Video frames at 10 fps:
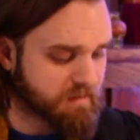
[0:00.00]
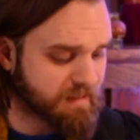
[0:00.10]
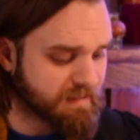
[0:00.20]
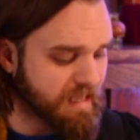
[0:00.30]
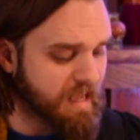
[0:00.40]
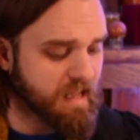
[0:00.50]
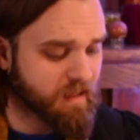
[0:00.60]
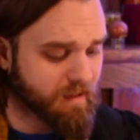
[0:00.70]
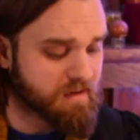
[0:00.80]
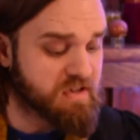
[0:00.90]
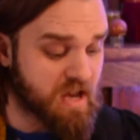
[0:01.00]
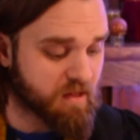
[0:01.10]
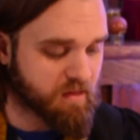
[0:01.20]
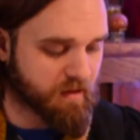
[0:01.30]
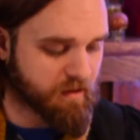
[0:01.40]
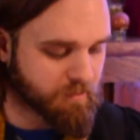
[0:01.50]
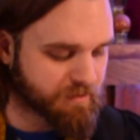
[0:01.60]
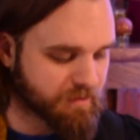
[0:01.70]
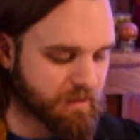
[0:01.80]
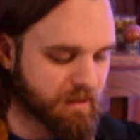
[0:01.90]
today, nothing
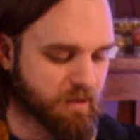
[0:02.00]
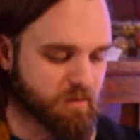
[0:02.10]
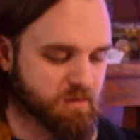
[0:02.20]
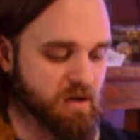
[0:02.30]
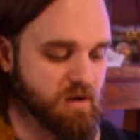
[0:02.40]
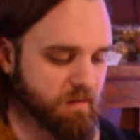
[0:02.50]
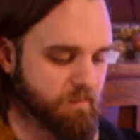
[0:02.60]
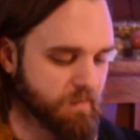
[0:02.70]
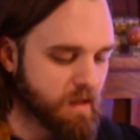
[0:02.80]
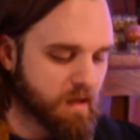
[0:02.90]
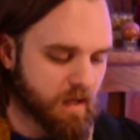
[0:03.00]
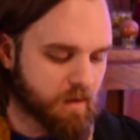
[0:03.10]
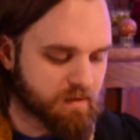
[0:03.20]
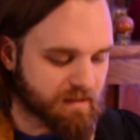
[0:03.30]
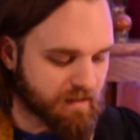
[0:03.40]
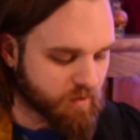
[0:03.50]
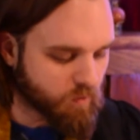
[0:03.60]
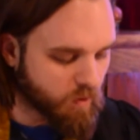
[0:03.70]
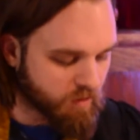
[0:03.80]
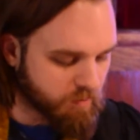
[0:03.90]
was going to go wrong. It was even
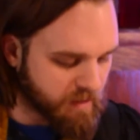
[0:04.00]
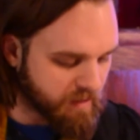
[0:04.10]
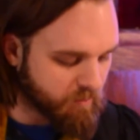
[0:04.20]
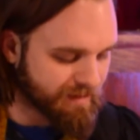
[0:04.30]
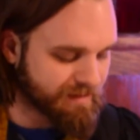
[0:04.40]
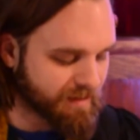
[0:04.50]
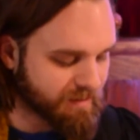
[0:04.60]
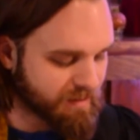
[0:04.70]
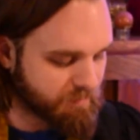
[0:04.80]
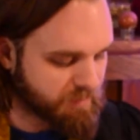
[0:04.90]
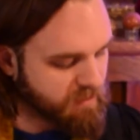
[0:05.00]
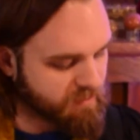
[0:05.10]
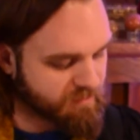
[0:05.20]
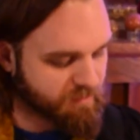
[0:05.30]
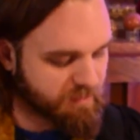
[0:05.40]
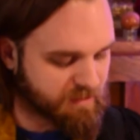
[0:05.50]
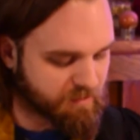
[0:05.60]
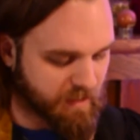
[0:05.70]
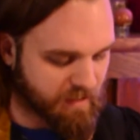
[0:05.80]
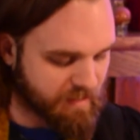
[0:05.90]
worth being with Dudley and Piers to be
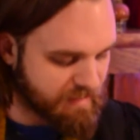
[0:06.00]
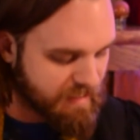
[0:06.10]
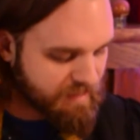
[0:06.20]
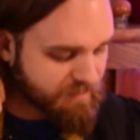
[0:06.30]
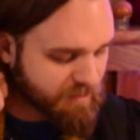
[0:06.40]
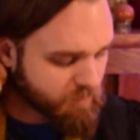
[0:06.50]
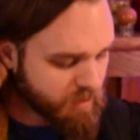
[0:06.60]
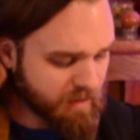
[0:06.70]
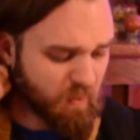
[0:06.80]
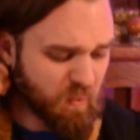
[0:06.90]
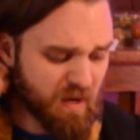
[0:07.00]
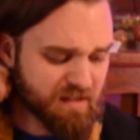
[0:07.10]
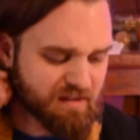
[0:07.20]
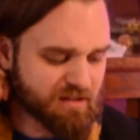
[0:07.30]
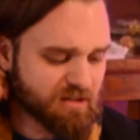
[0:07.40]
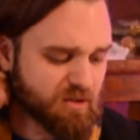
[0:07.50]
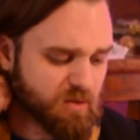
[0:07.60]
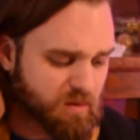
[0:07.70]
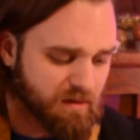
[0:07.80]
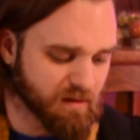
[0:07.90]
spending the day somewhere that wasn't
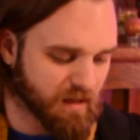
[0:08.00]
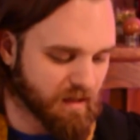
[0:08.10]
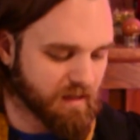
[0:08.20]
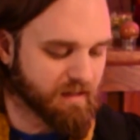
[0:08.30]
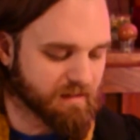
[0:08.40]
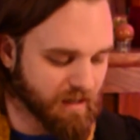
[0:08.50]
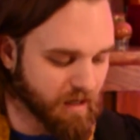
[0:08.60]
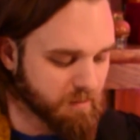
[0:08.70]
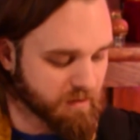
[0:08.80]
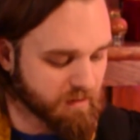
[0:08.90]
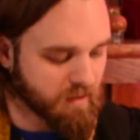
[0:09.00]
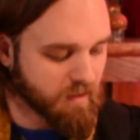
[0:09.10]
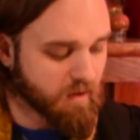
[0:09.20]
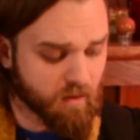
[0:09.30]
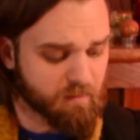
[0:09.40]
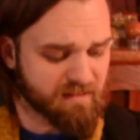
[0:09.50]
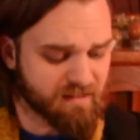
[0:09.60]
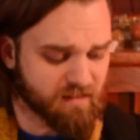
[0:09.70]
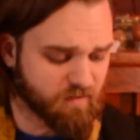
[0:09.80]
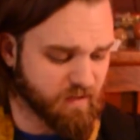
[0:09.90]
school, his cupboard, or
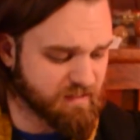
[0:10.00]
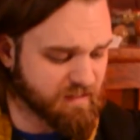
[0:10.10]
Mrs. Figg's